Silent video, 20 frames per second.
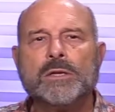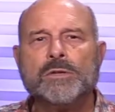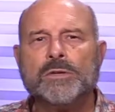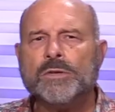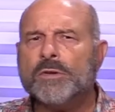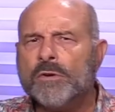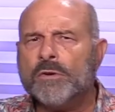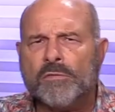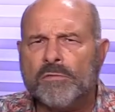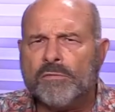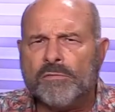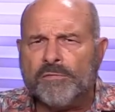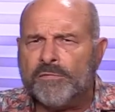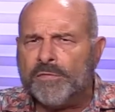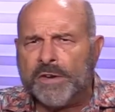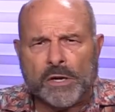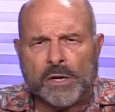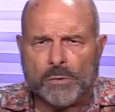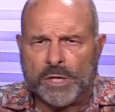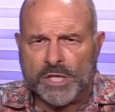Do you
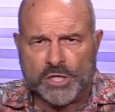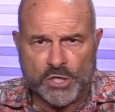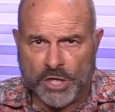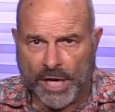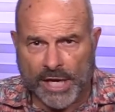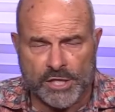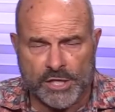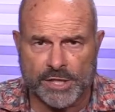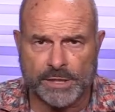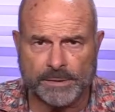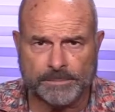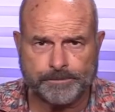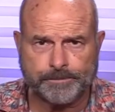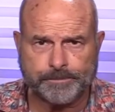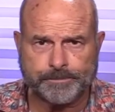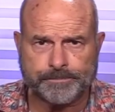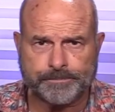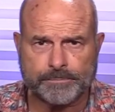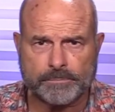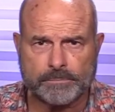fear rejection?
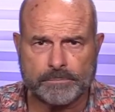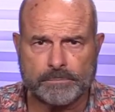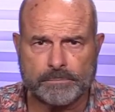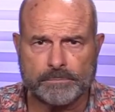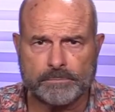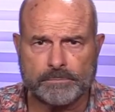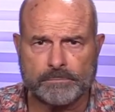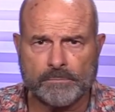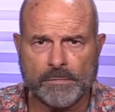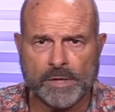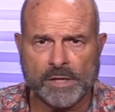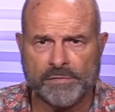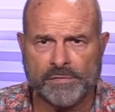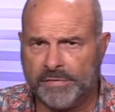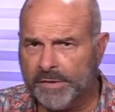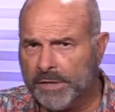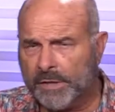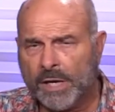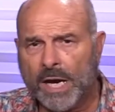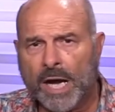
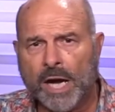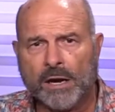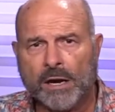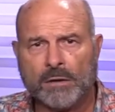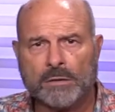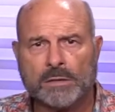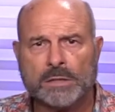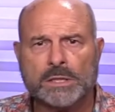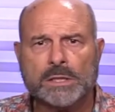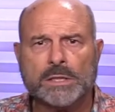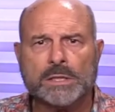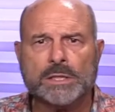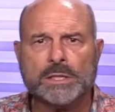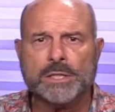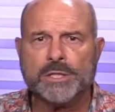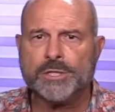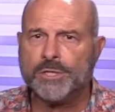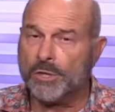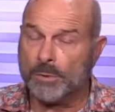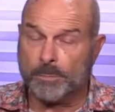Fear how
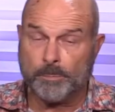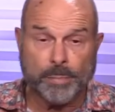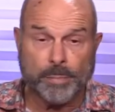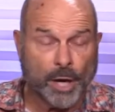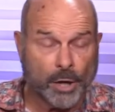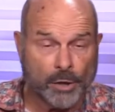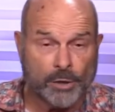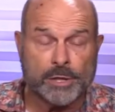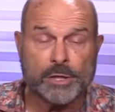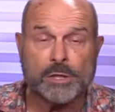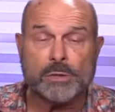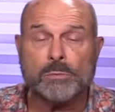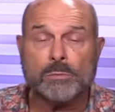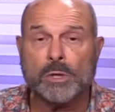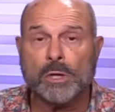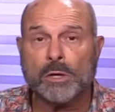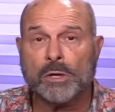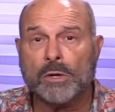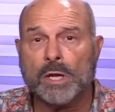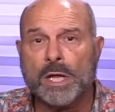your partner
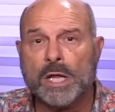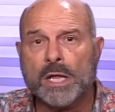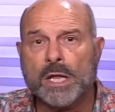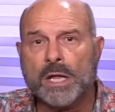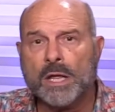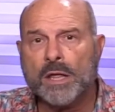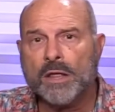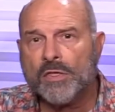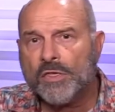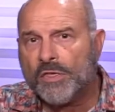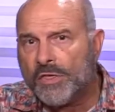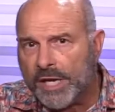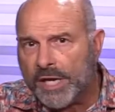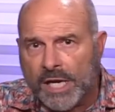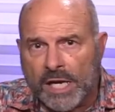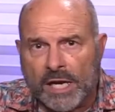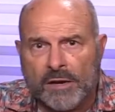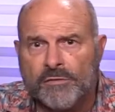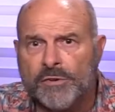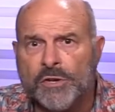will
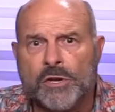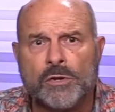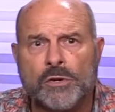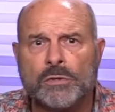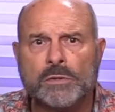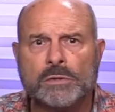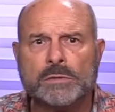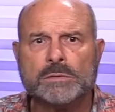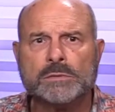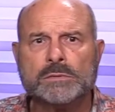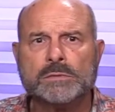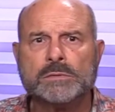think of you?